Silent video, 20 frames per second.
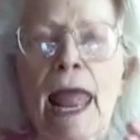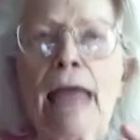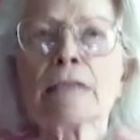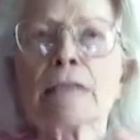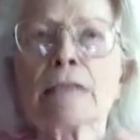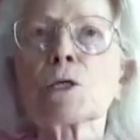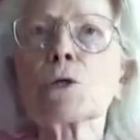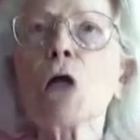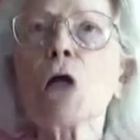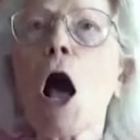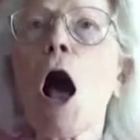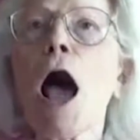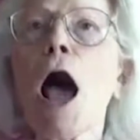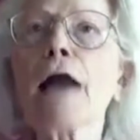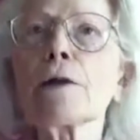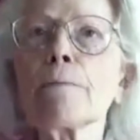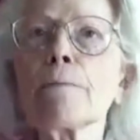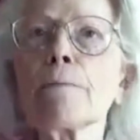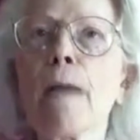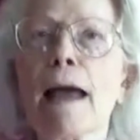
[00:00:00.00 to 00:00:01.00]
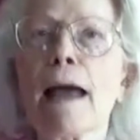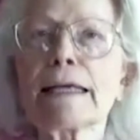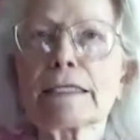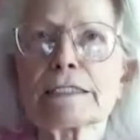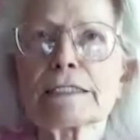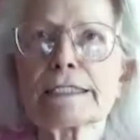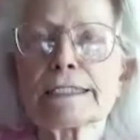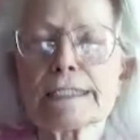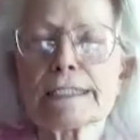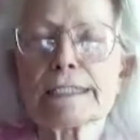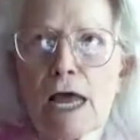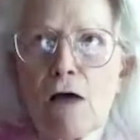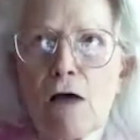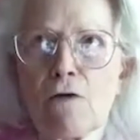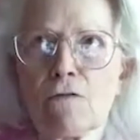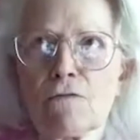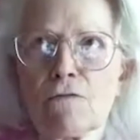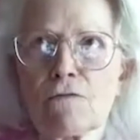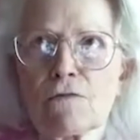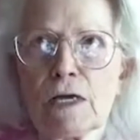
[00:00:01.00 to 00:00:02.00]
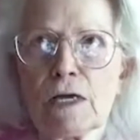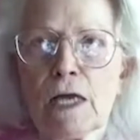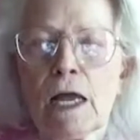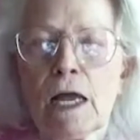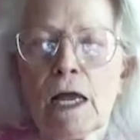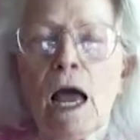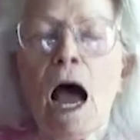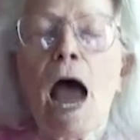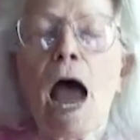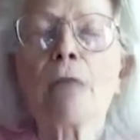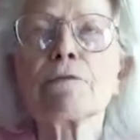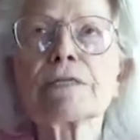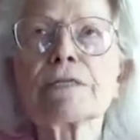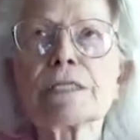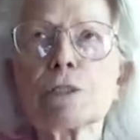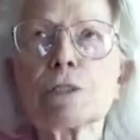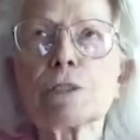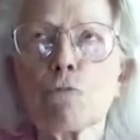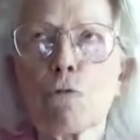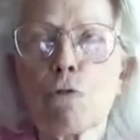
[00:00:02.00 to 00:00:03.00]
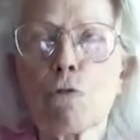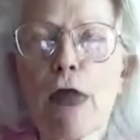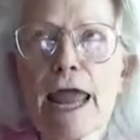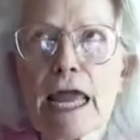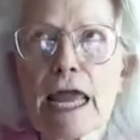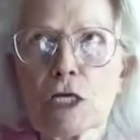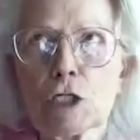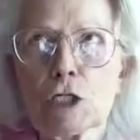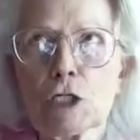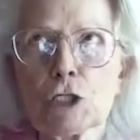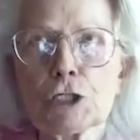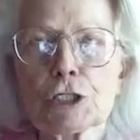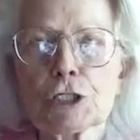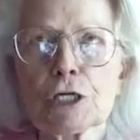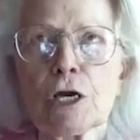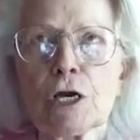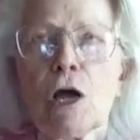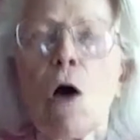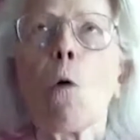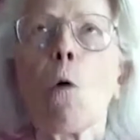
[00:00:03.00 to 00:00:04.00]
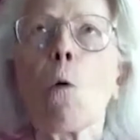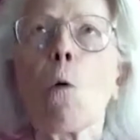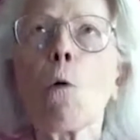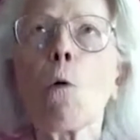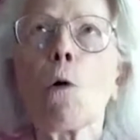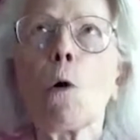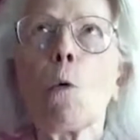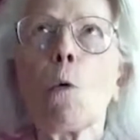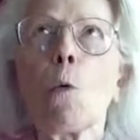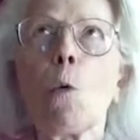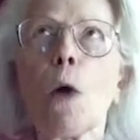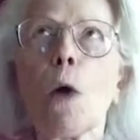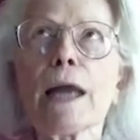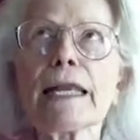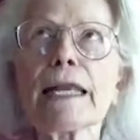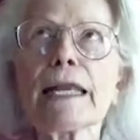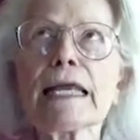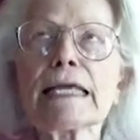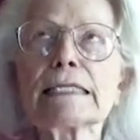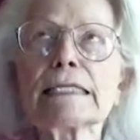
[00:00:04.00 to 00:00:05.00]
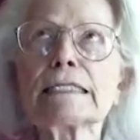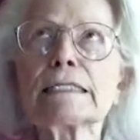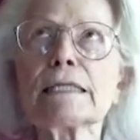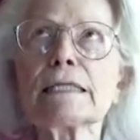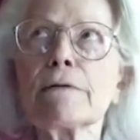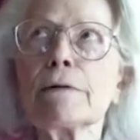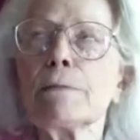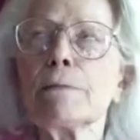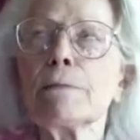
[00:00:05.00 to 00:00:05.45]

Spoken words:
And so to honor myself, I was enraged. Well, what is